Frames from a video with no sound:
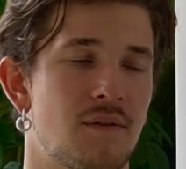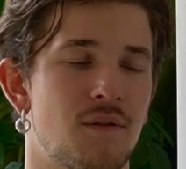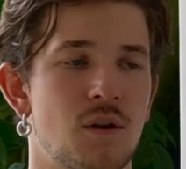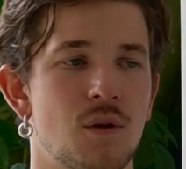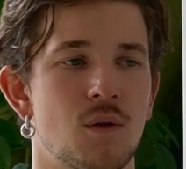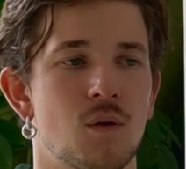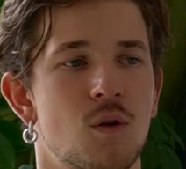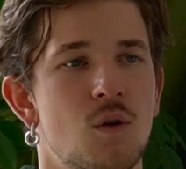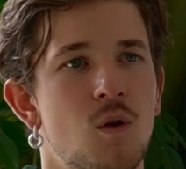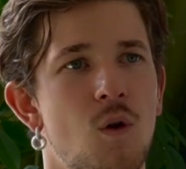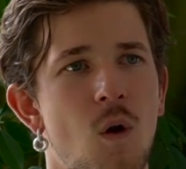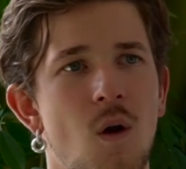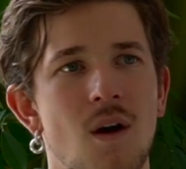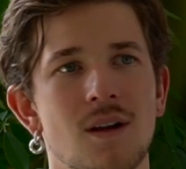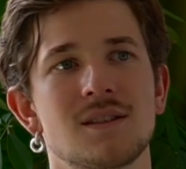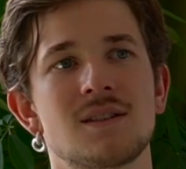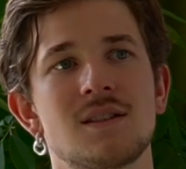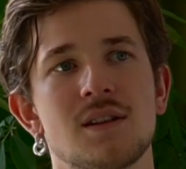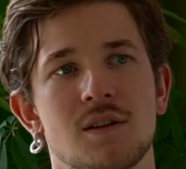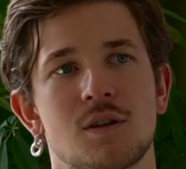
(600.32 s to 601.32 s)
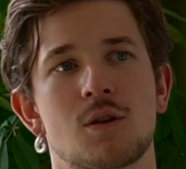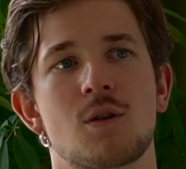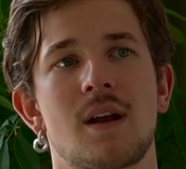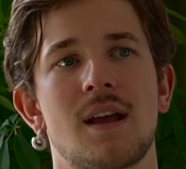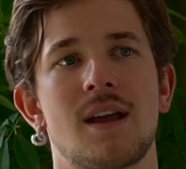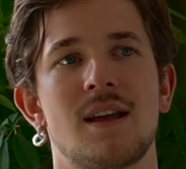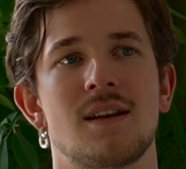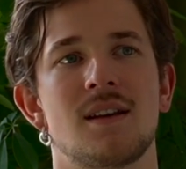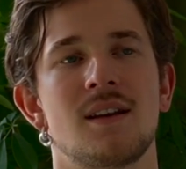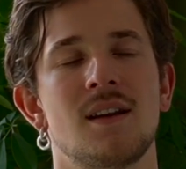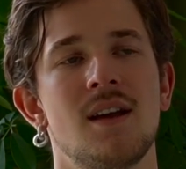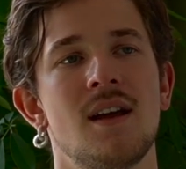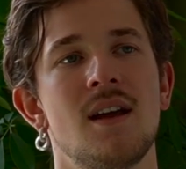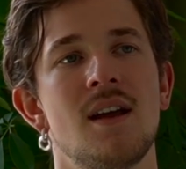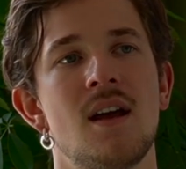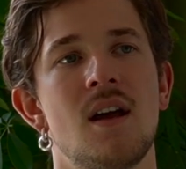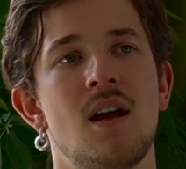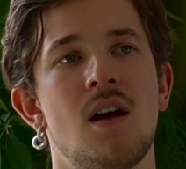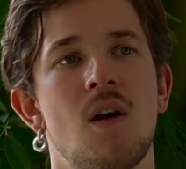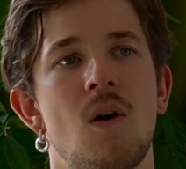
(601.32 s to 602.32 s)
if you concentrate
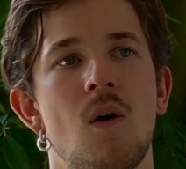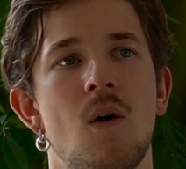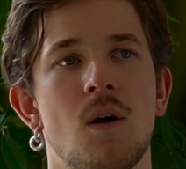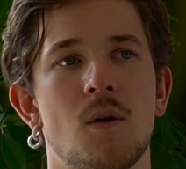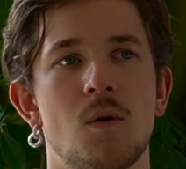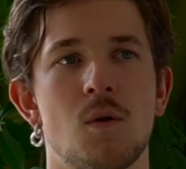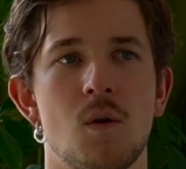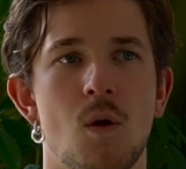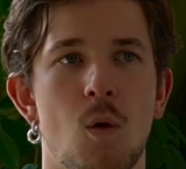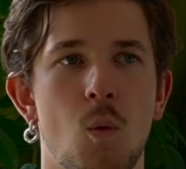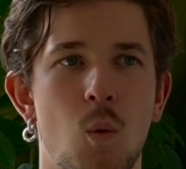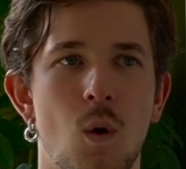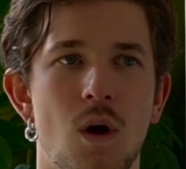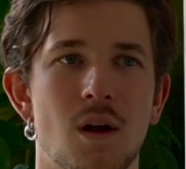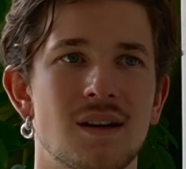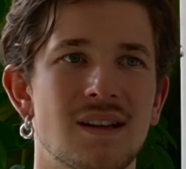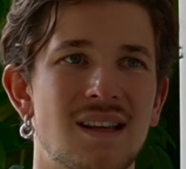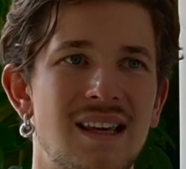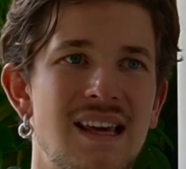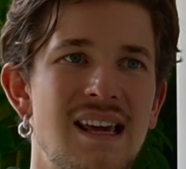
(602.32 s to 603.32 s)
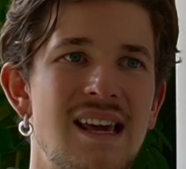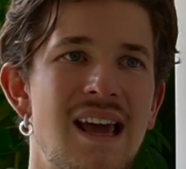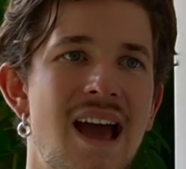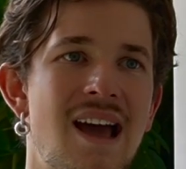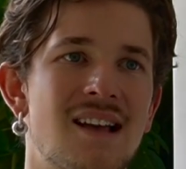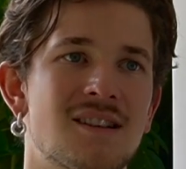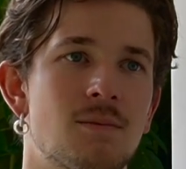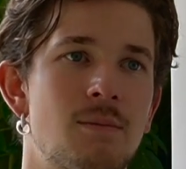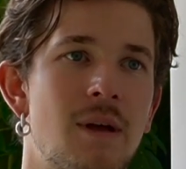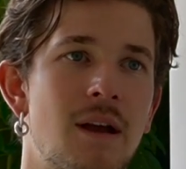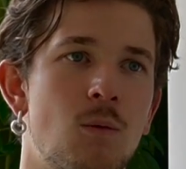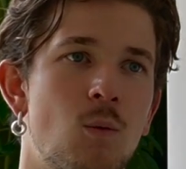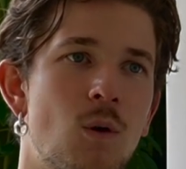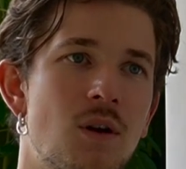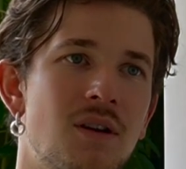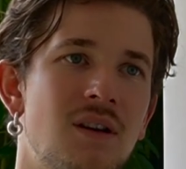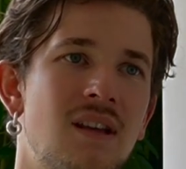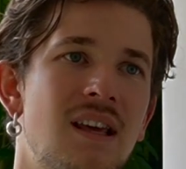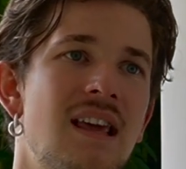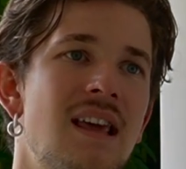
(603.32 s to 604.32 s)
mm-hmm. on one key aspect,
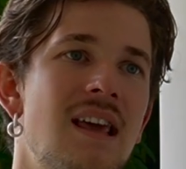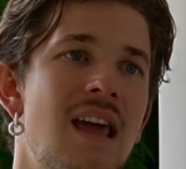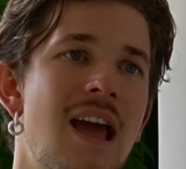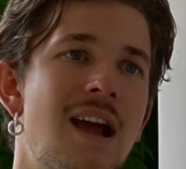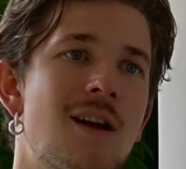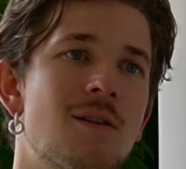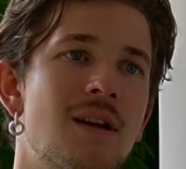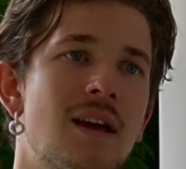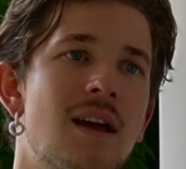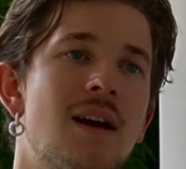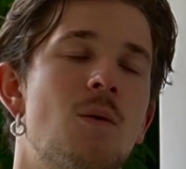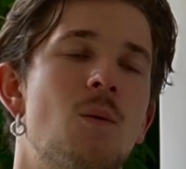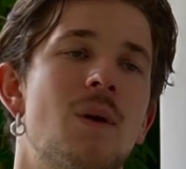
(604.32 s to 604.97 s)
one key area